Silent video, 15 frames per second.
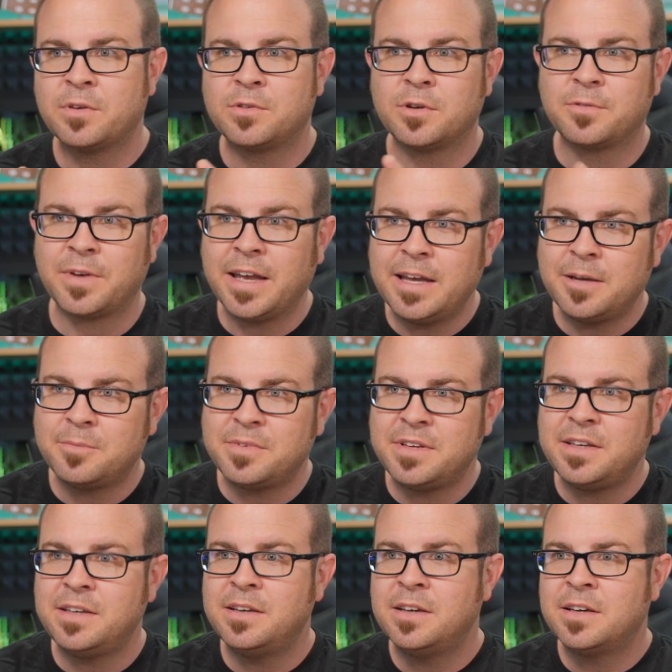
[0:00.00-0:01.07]
So if
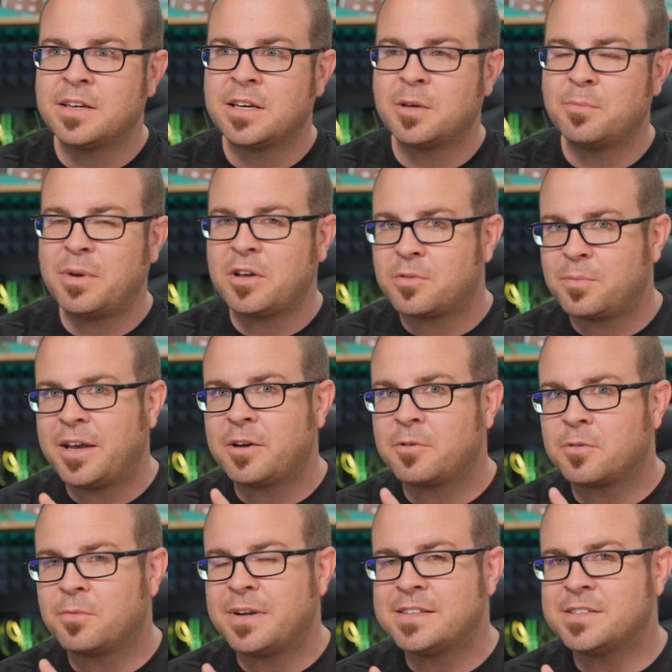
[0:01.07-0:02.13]
AMD can bounce back
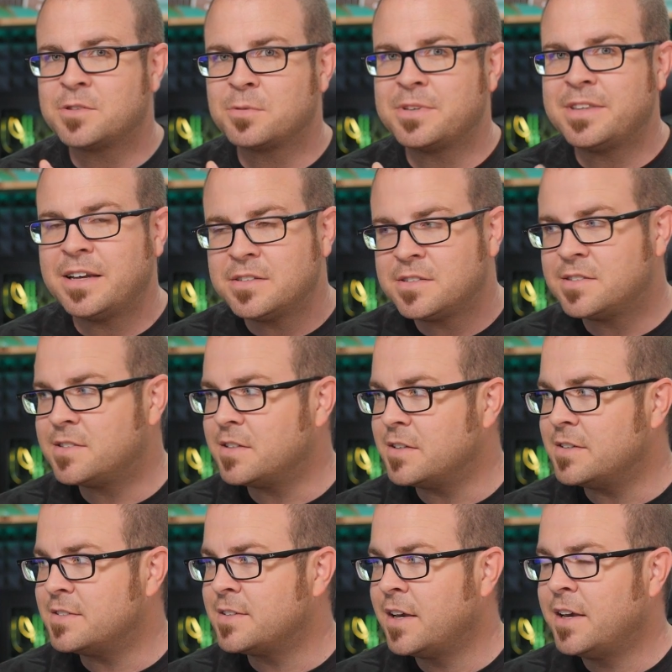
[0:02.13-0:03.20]
with Ryzen 3000
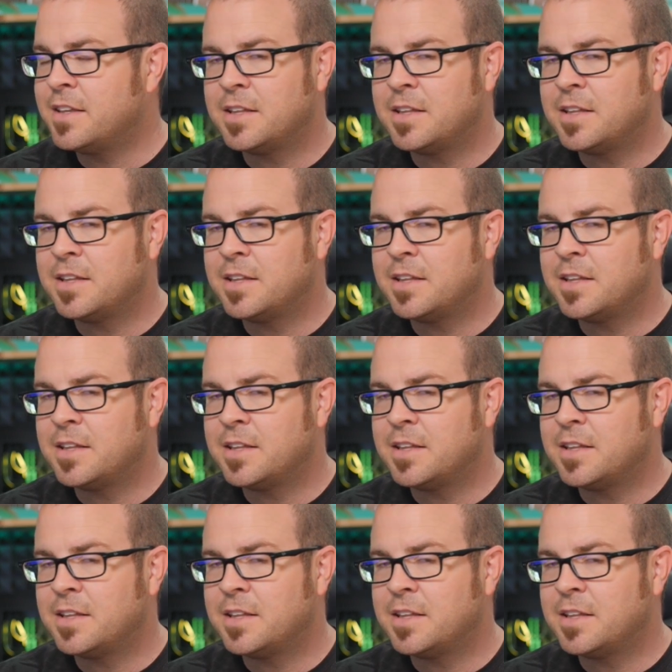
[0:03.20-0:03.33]
series,